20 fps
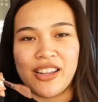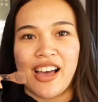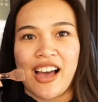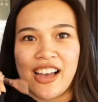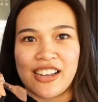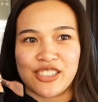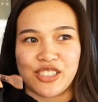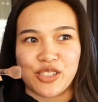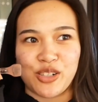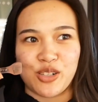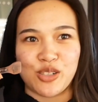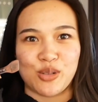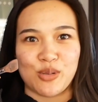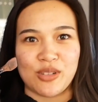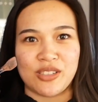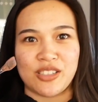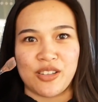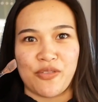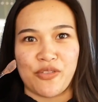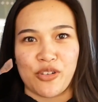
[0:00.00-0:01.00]
that I chose
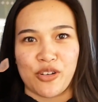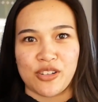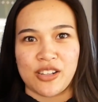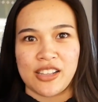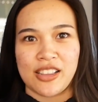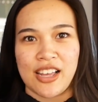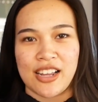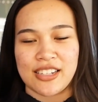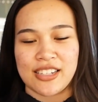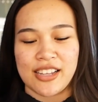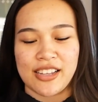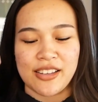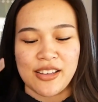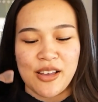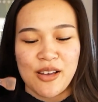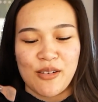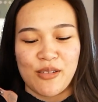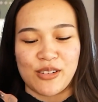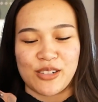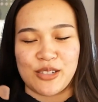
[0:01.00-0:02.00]
was the fior di latte,
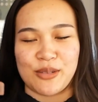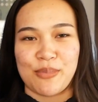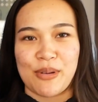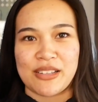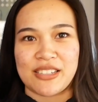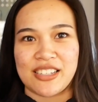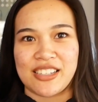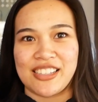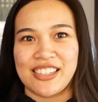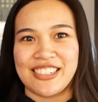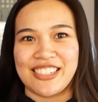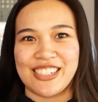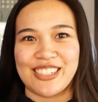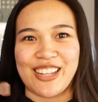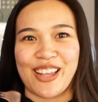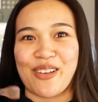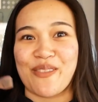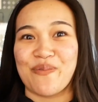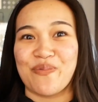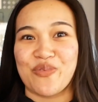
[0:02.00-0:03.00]
which is basically just
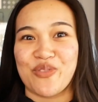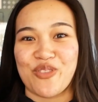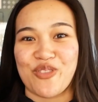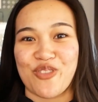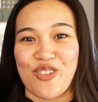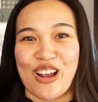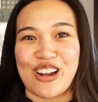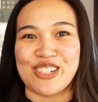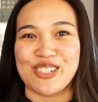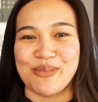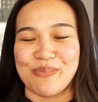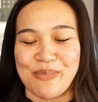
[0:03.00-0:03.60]
like fresh